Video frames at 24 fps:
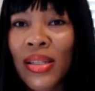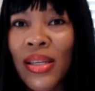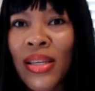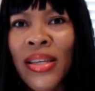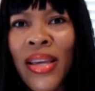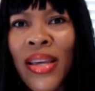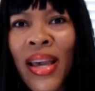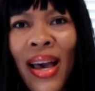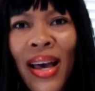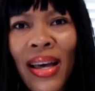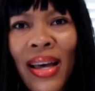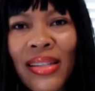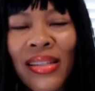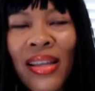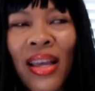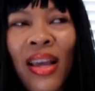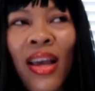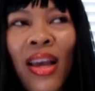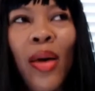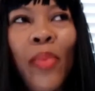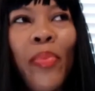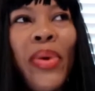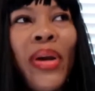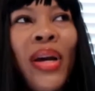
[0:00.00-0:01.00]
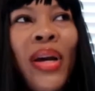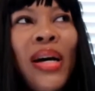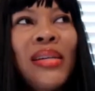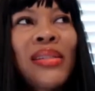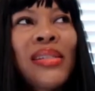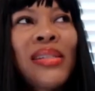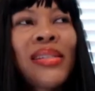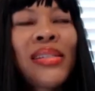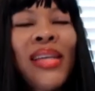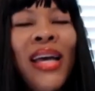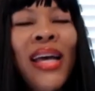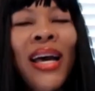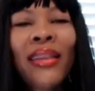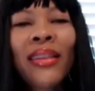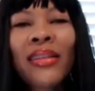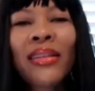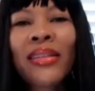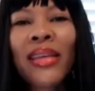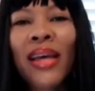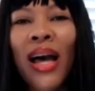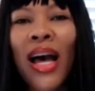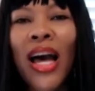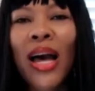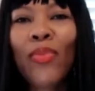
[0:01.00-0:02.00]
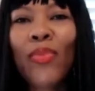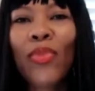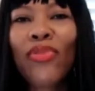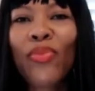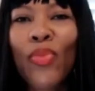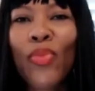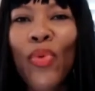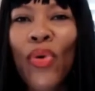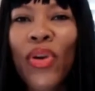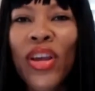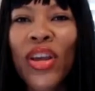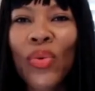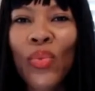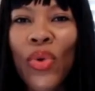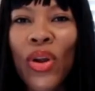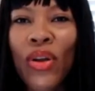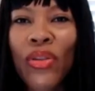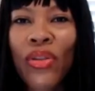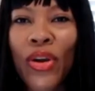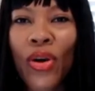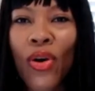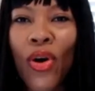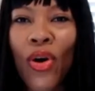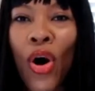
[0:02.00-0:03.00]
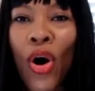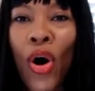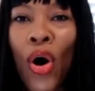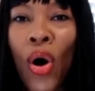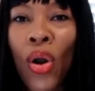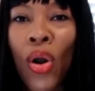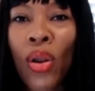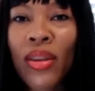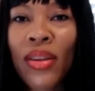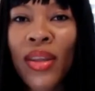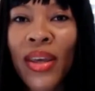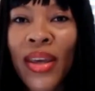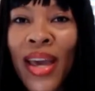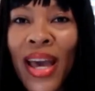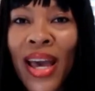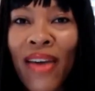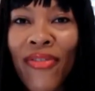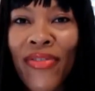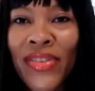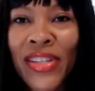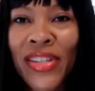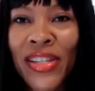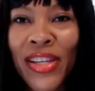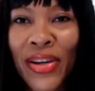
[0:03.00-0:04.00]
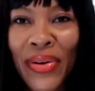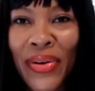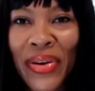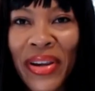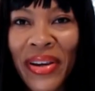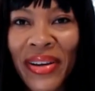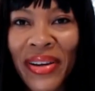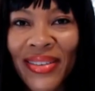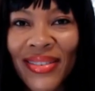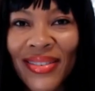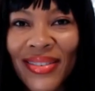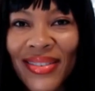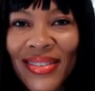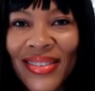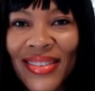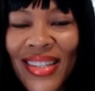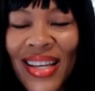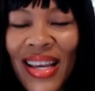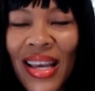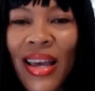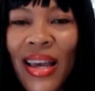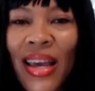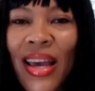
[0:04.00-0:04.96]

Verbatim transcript: Yes, because it's at the time of morning where they're all in the cafeteria. Mm-hmm.